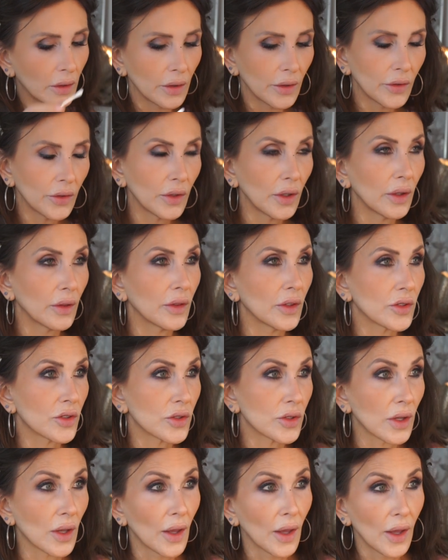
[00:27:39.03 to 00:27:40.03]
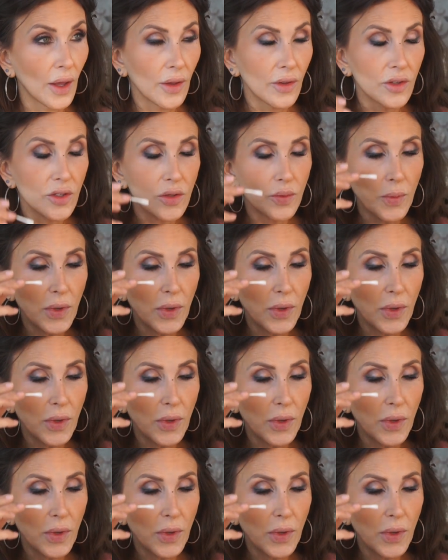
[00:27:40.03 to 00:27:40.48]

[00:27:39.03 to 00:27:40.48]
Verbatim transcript: Let's get this. This